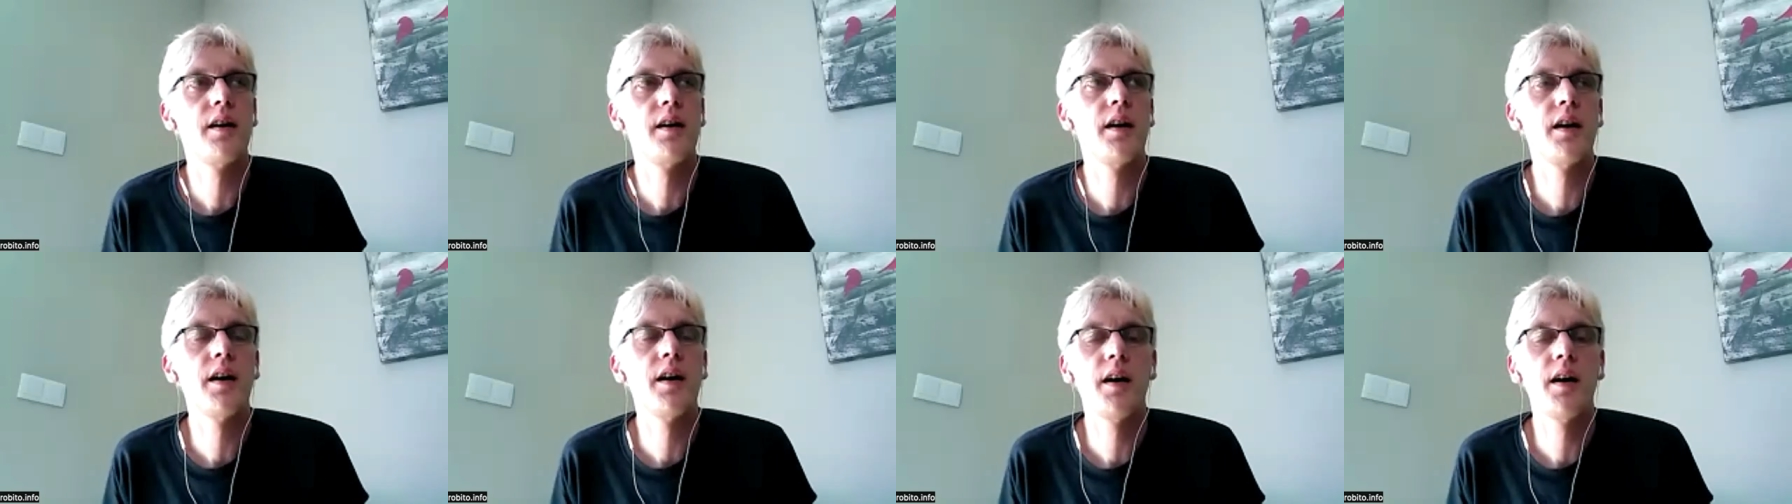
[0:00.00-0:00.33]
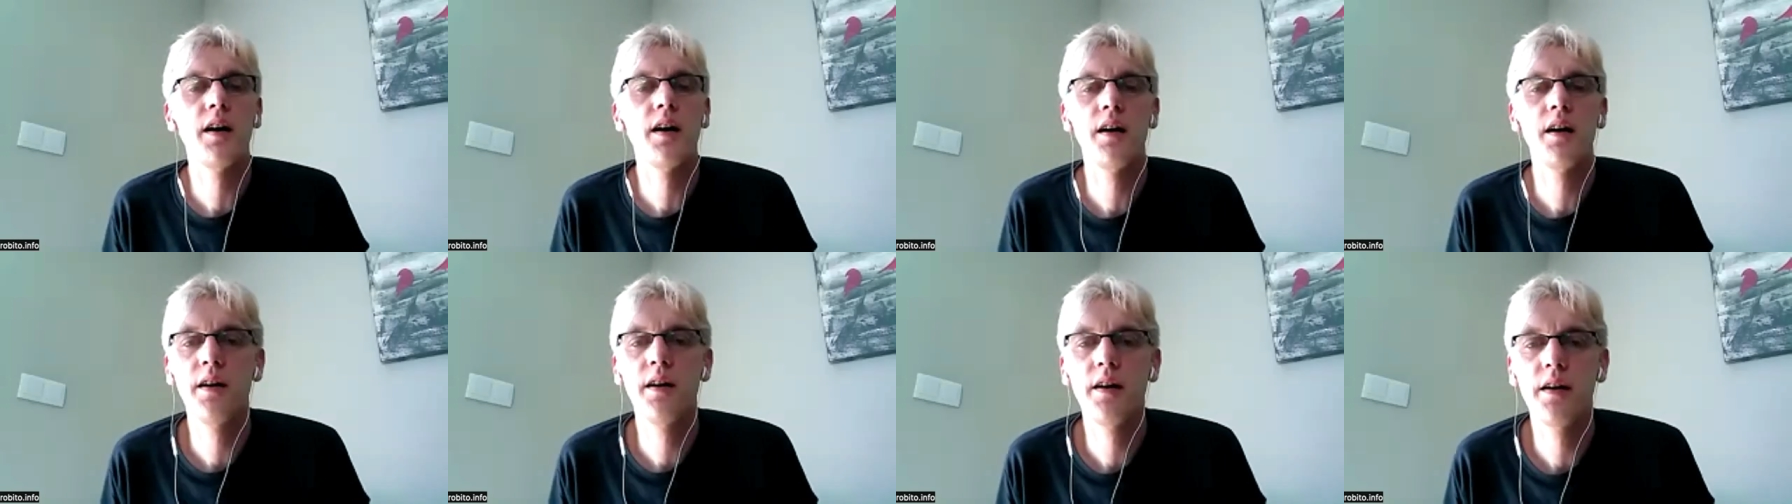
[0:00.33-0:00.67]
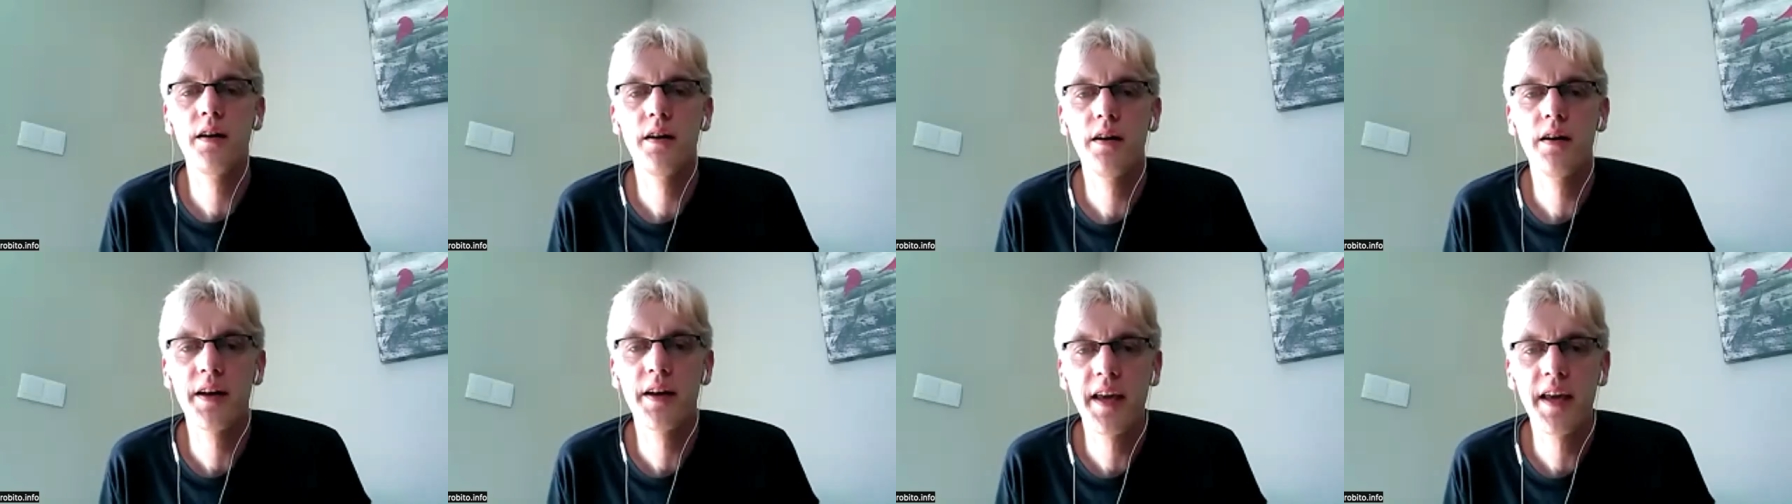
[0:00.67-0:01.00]

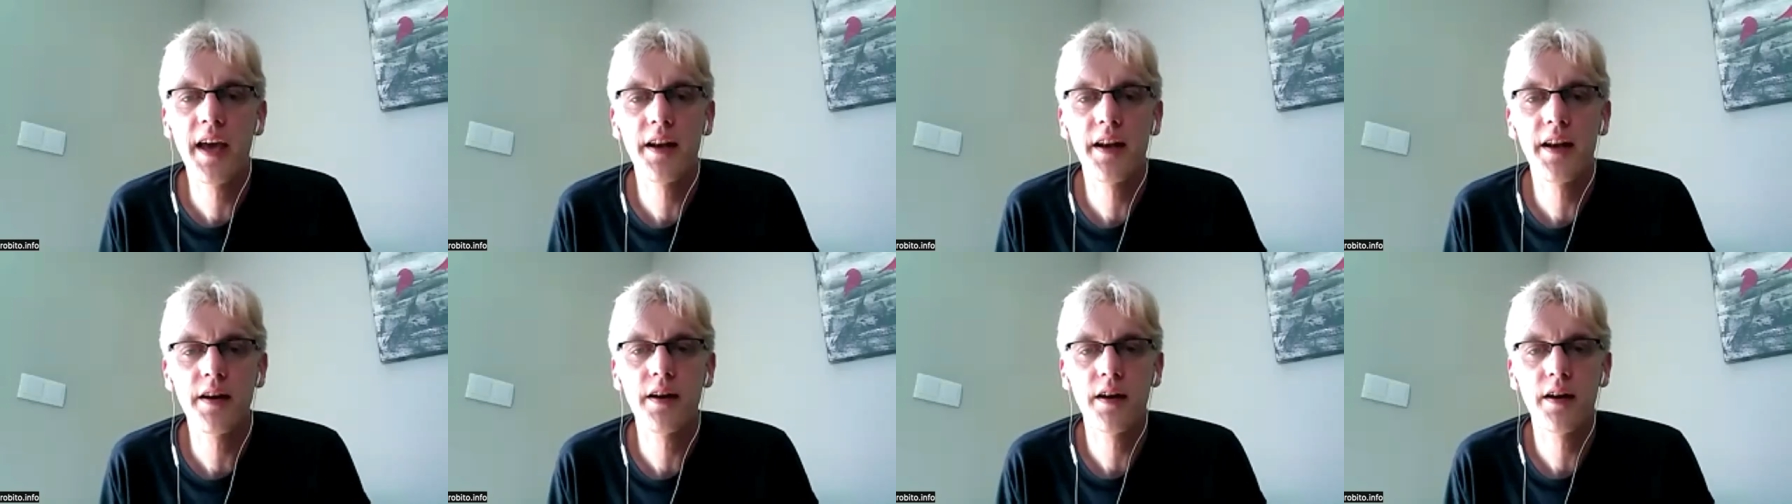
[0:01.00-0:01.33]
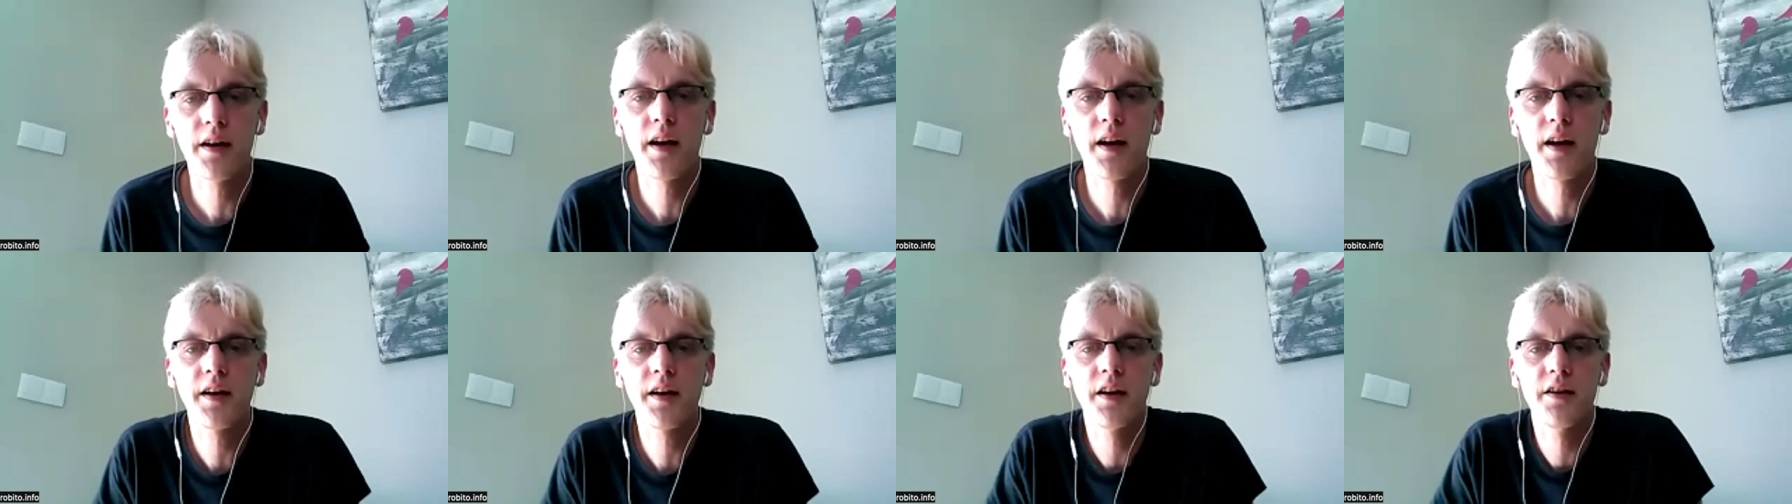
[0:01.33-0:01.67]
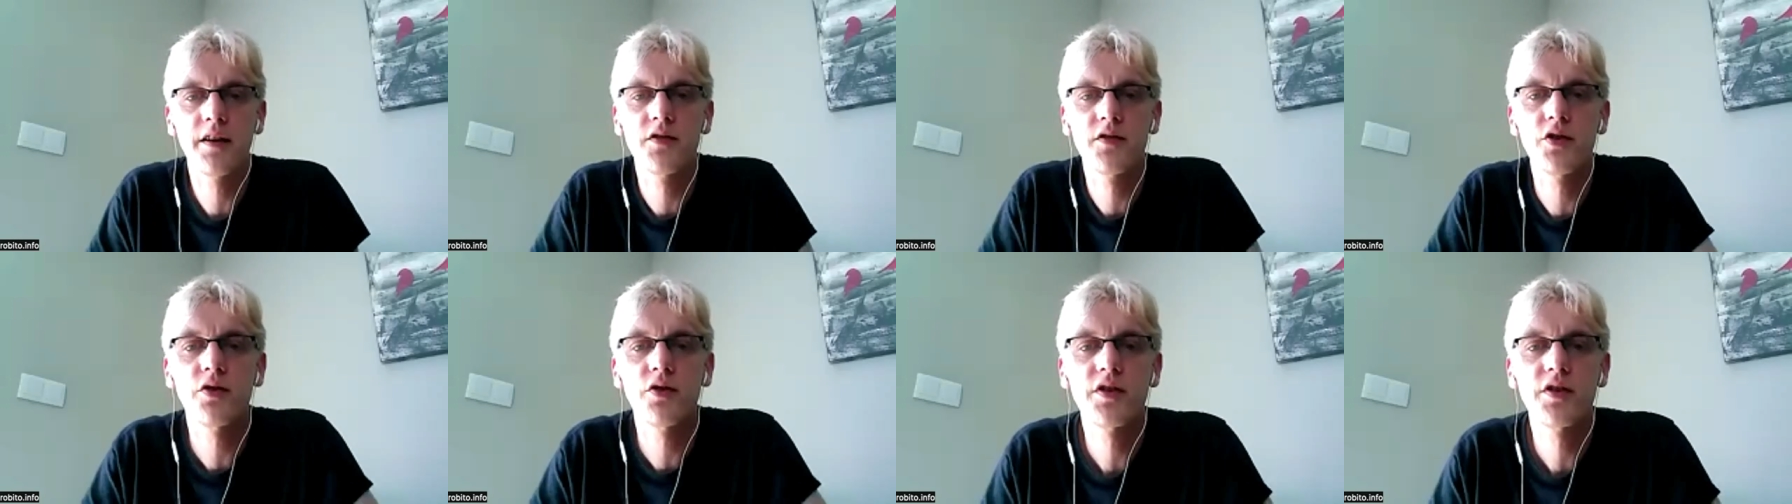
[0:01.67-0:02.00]
I kind of
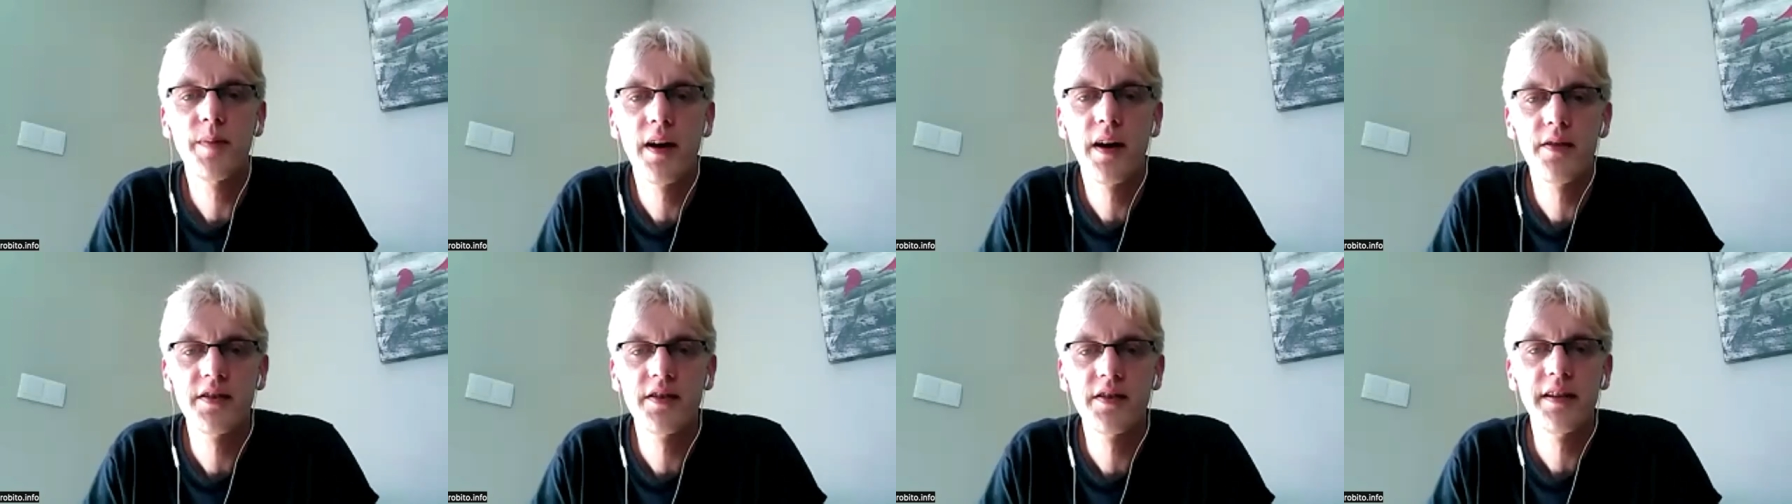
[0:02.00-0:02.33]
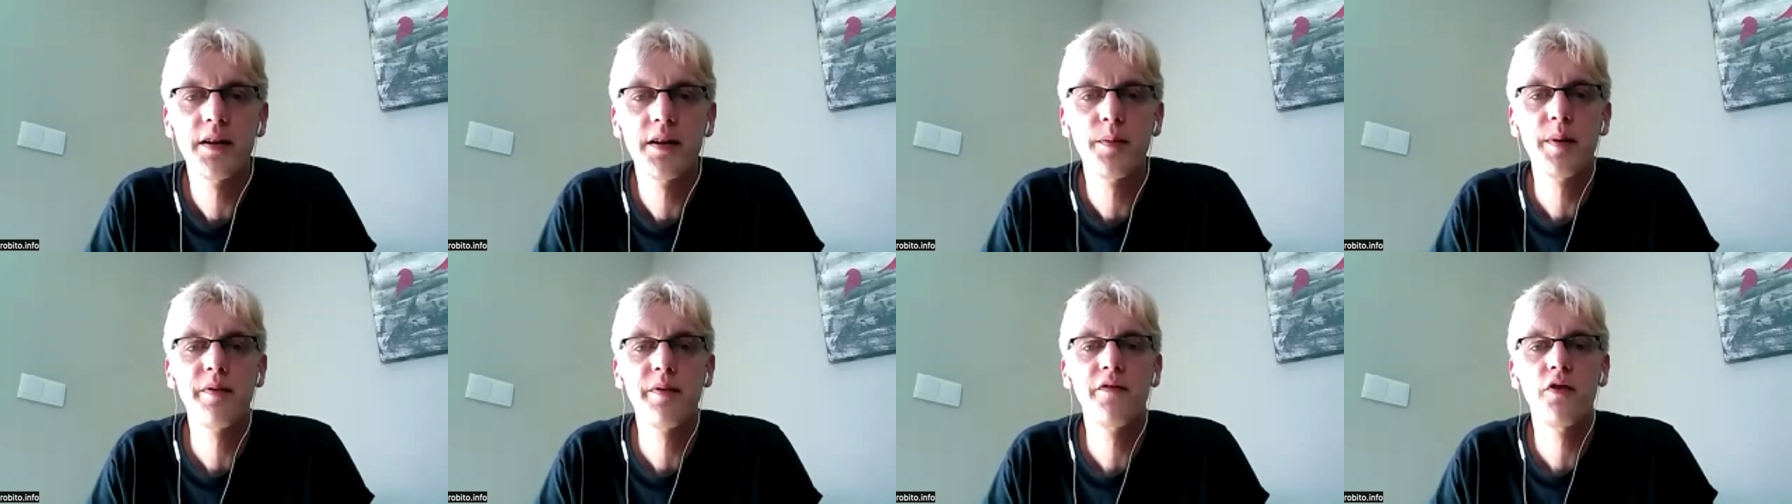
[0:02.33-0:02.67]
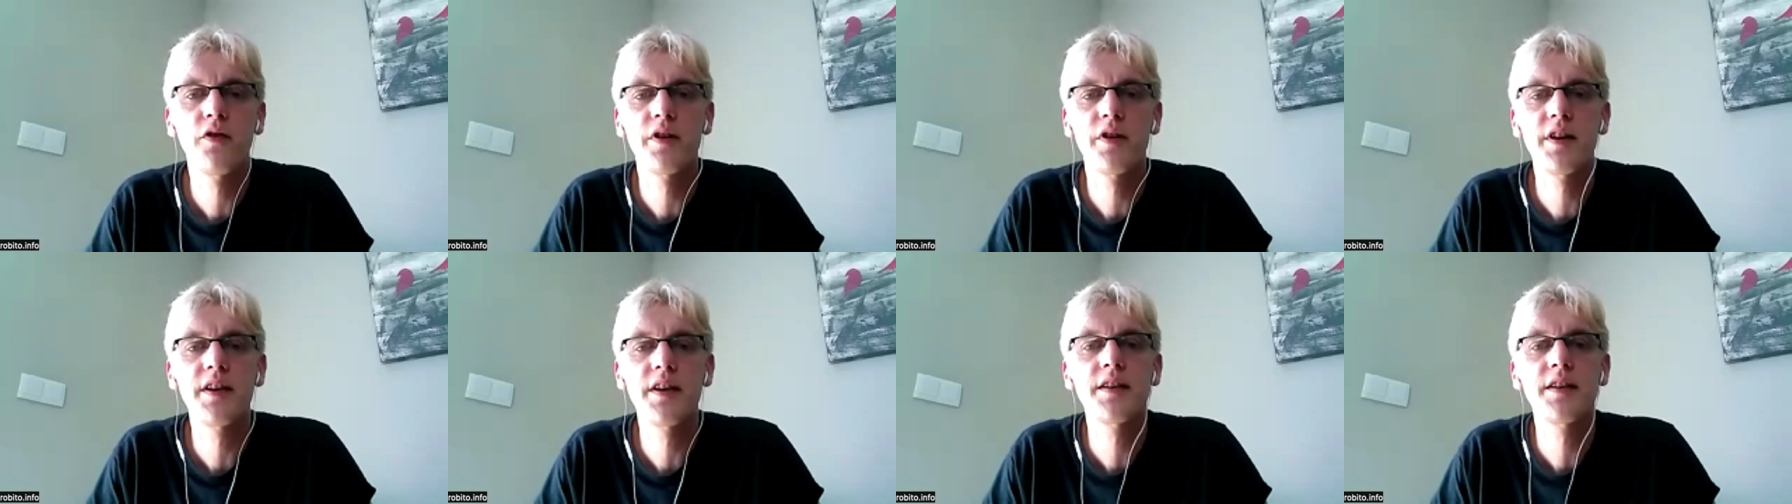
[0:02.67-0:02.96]
talked about this a little bit before.